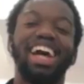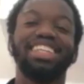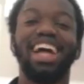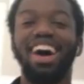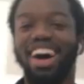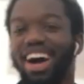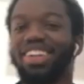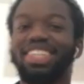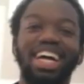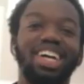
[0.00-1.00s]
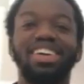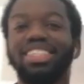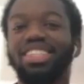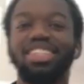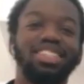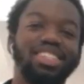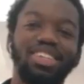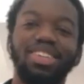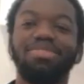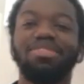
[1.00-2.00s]
was like, oh, did I go in too
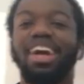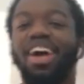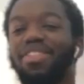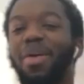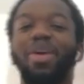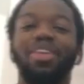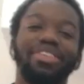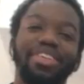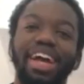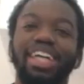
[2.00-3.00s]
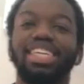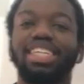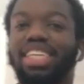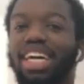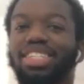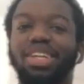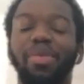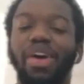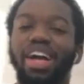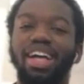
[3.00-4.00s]
soon? Having a bit of regrets, etc.
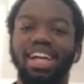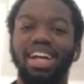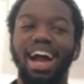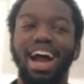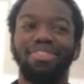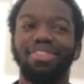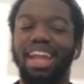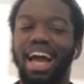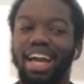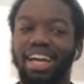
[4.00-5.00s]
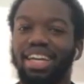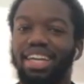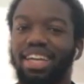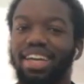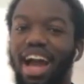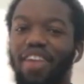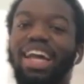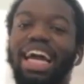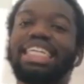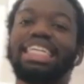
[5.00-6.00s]
But I feel like
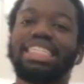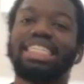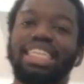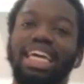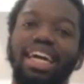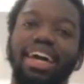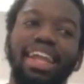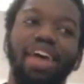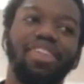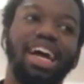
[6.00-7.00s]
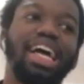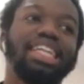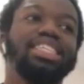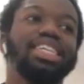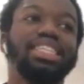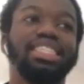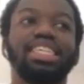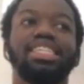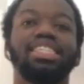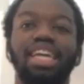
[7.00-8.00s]
I needed to say it, and I feel like I need to
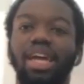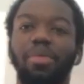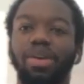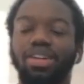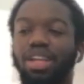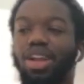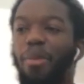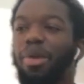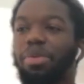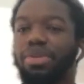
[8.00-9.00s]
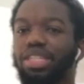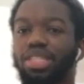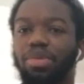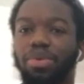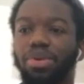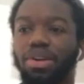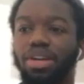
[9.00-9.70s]
continue saying it, because a lot of people need support.